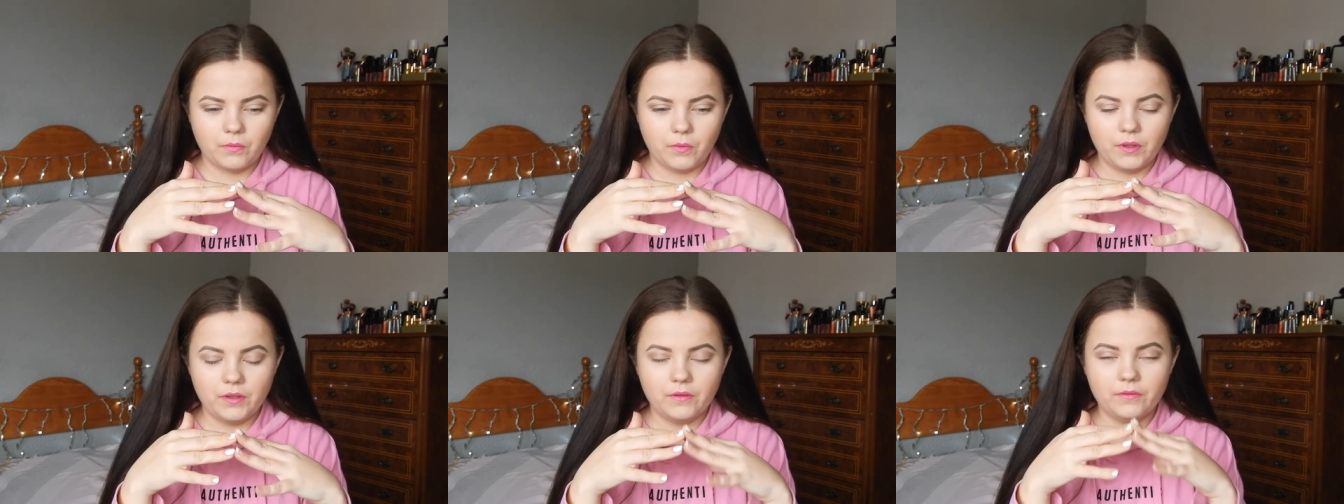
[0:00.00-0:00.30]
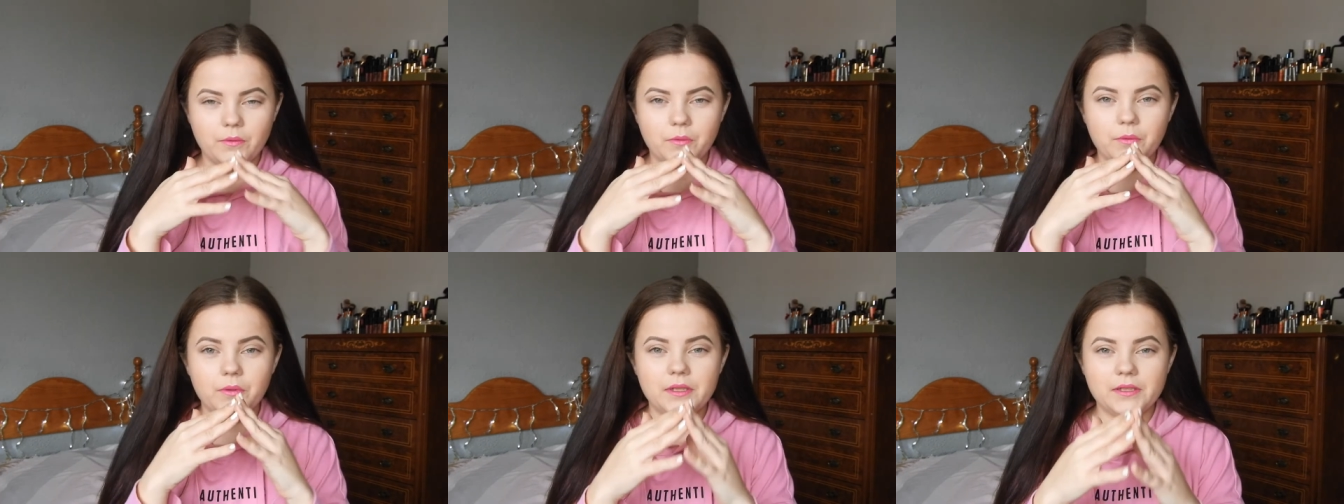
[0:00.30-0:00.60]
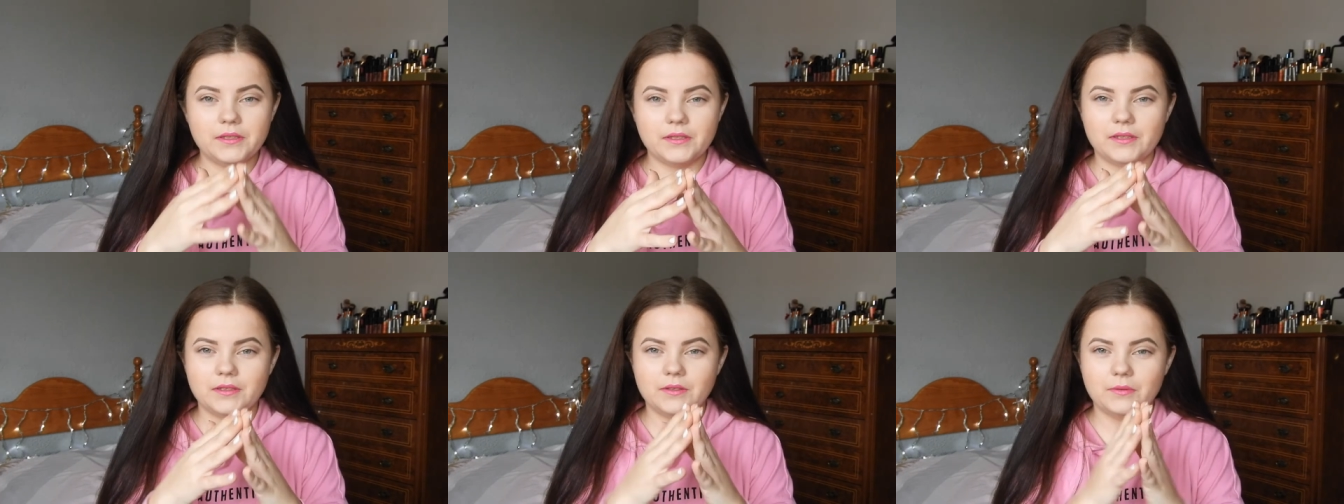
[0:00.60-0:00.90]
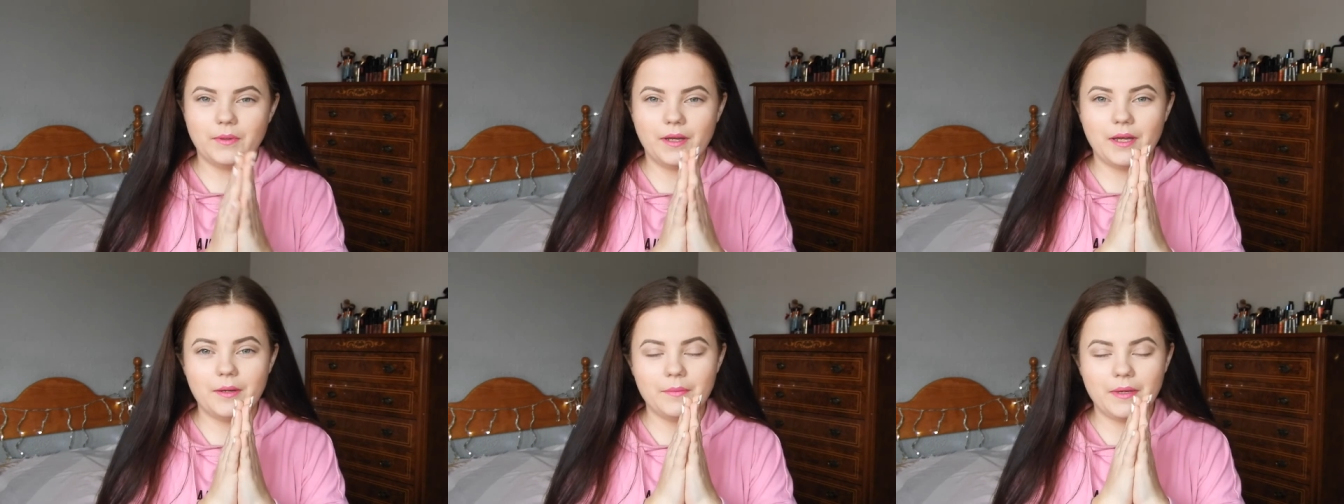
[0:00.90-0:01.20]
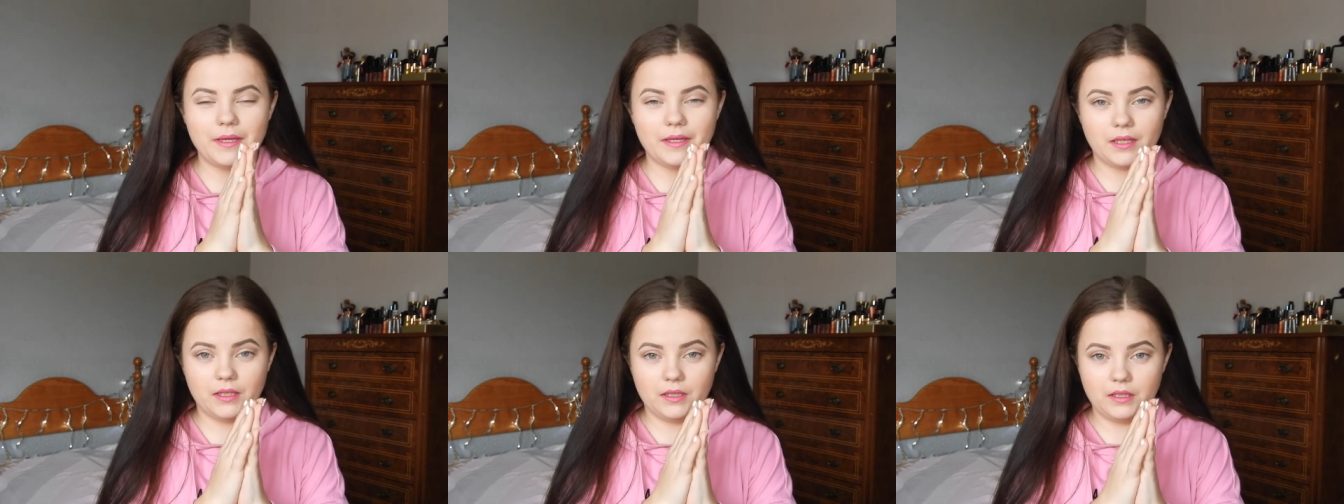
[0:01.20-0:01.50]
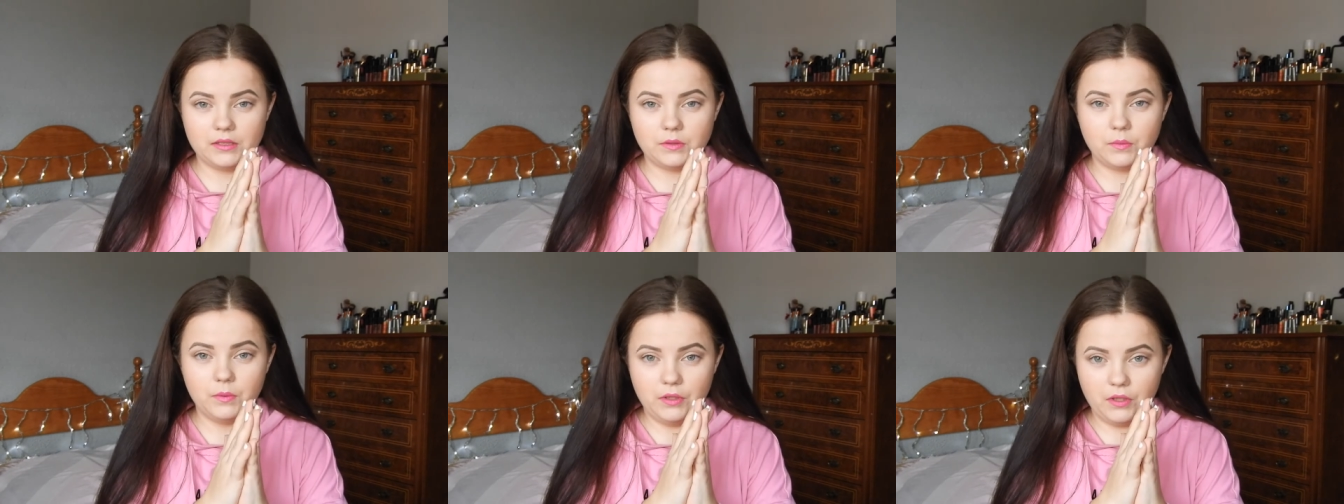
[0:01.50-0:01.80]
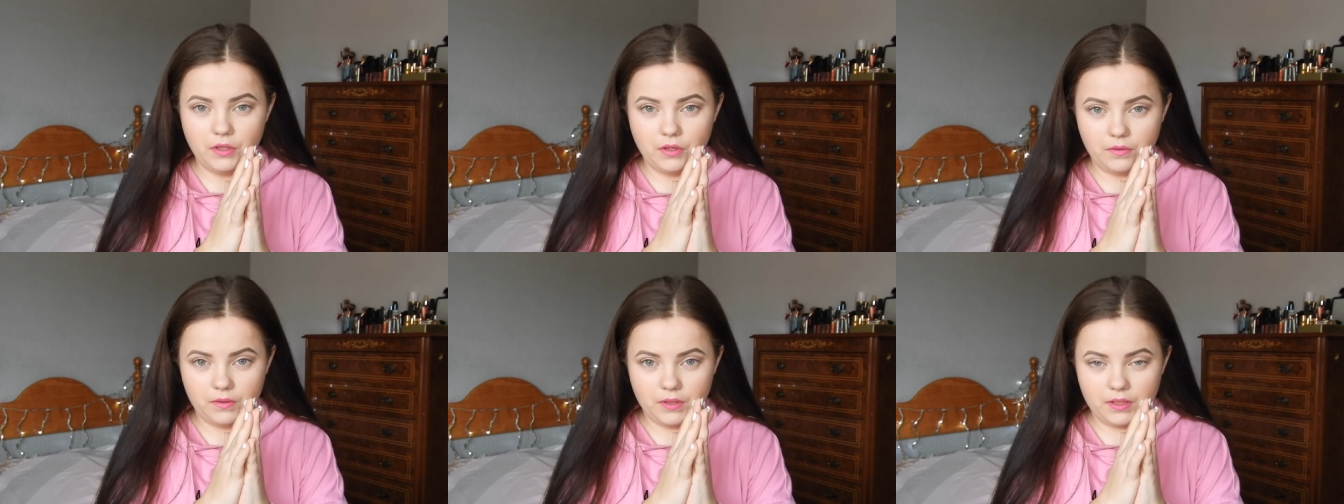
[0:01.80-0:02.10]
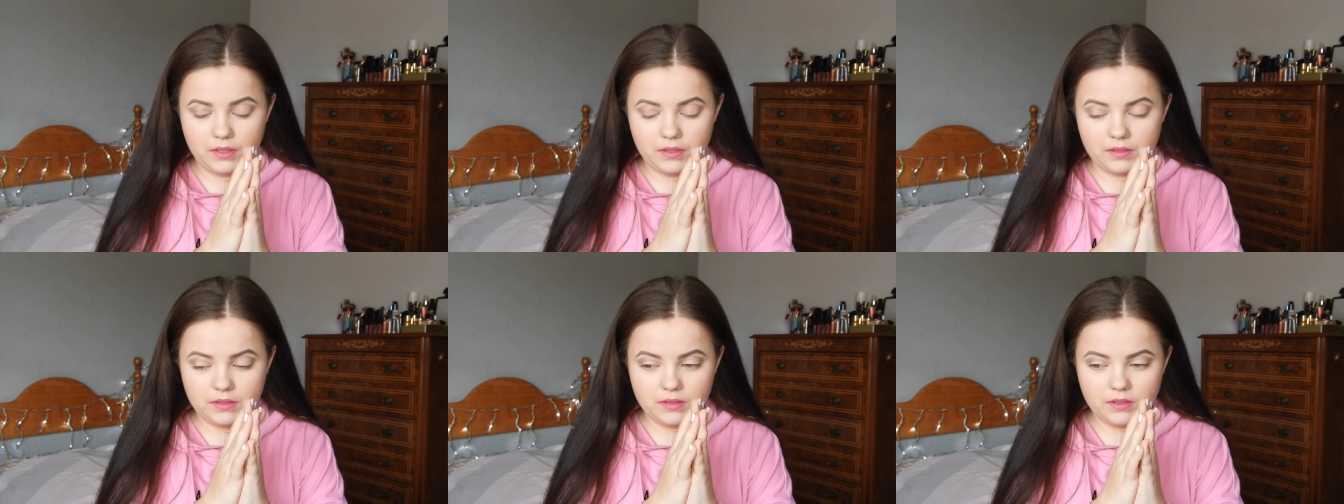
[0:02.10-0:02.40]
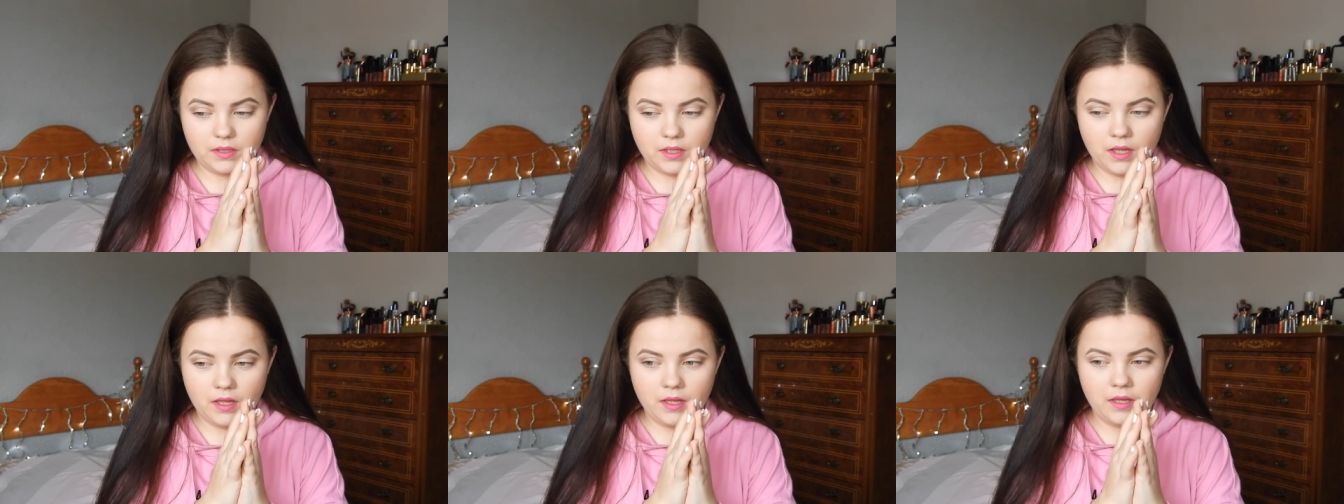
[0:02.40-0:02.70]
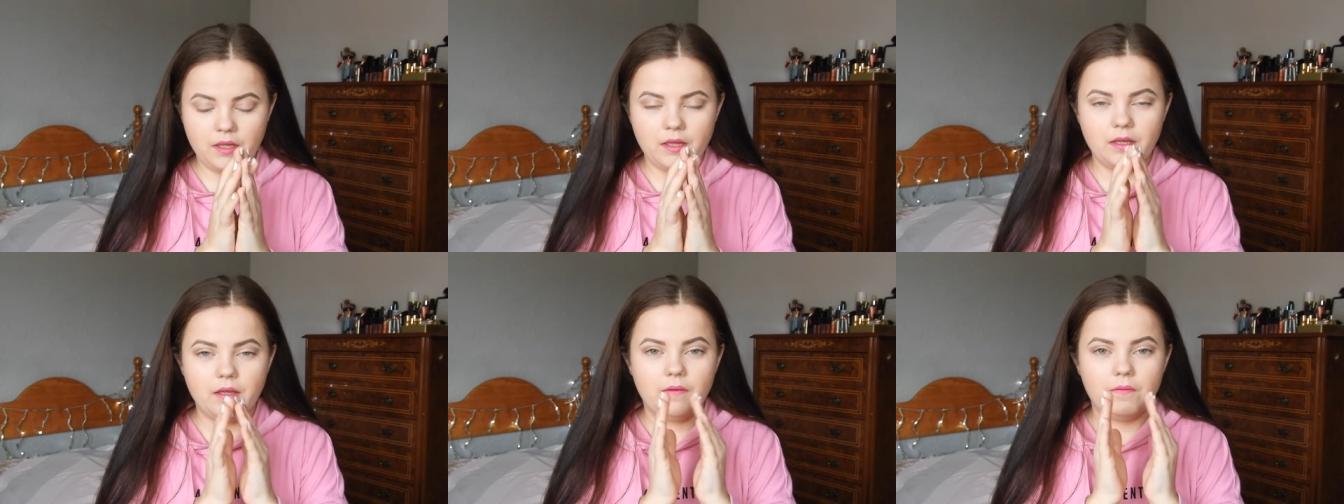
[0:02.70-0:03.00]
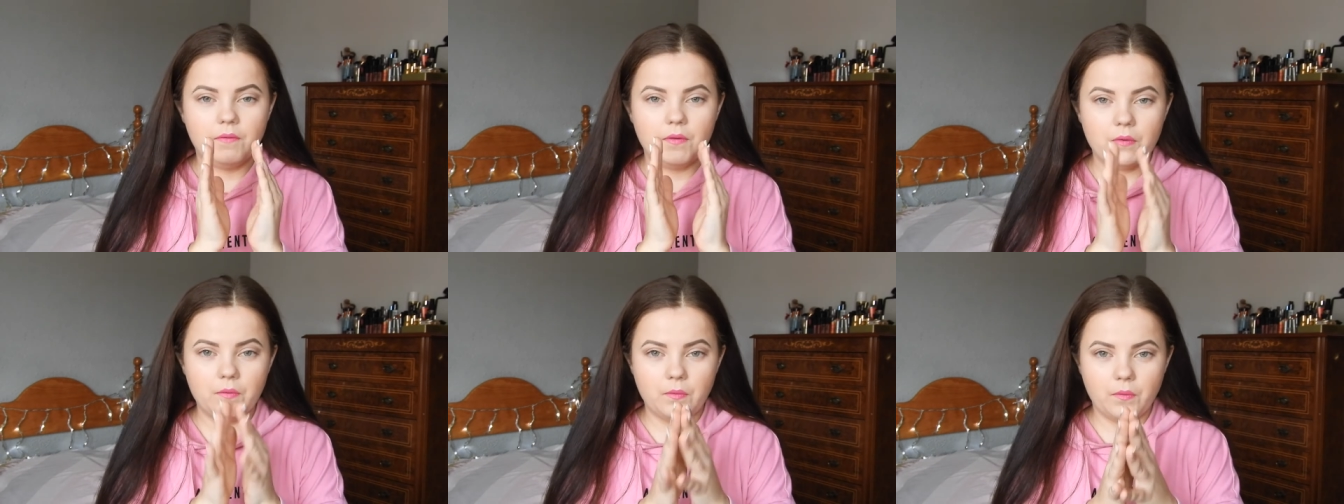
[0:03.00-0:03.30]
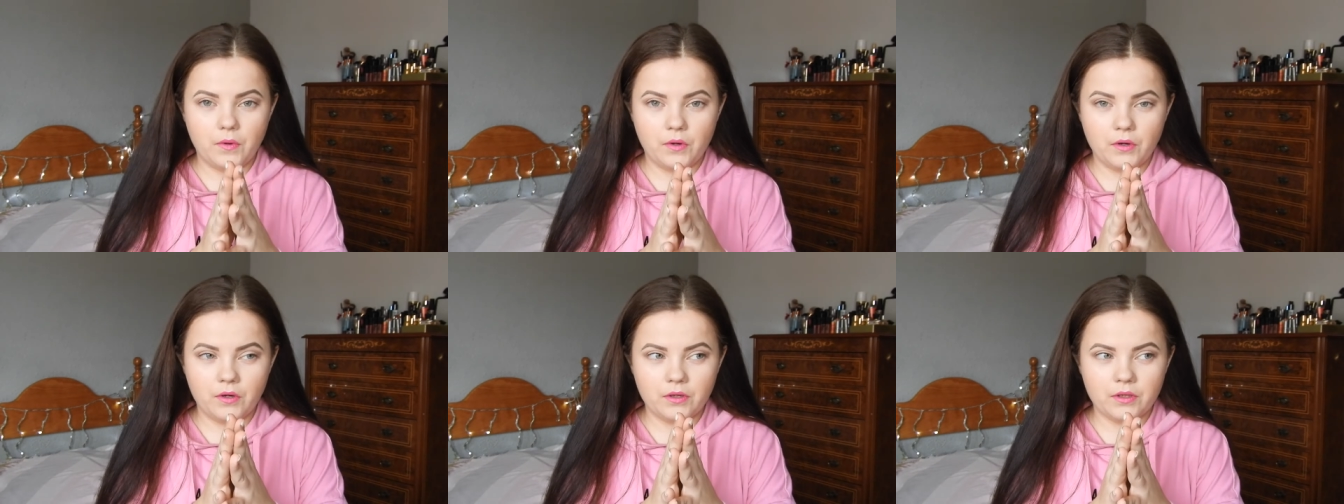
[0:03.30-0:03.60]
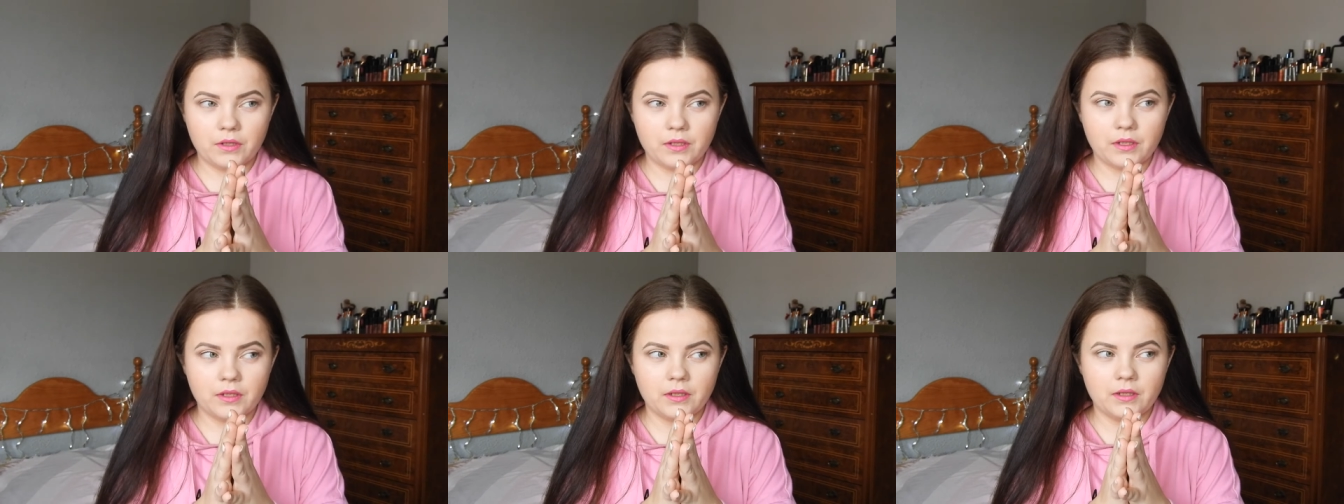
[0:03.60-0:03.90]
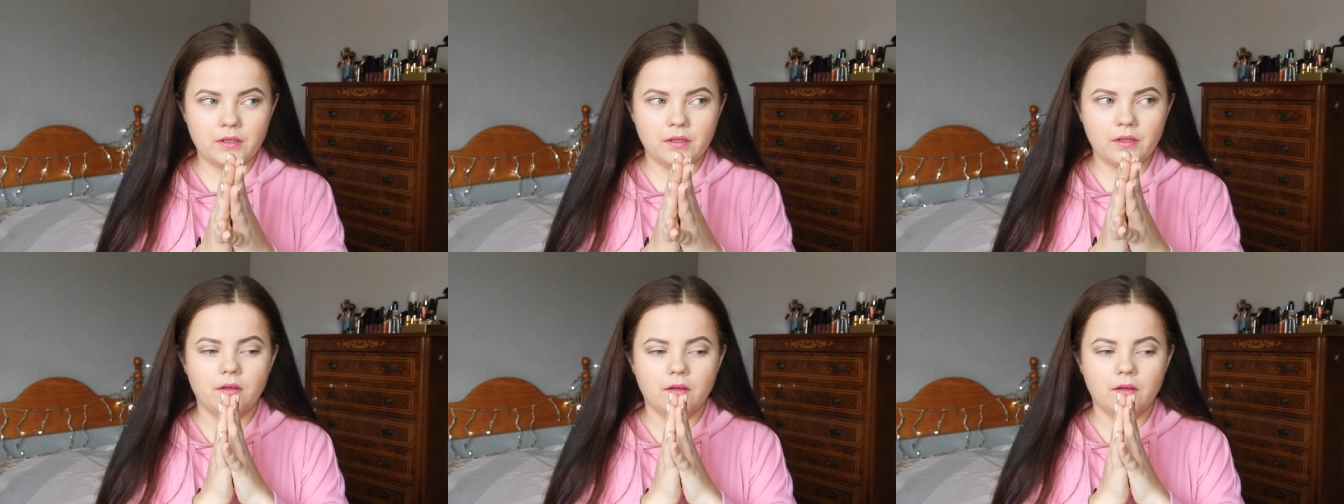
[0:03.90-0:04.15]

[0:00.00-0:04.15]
One of the reasons why I'm making this video is if you work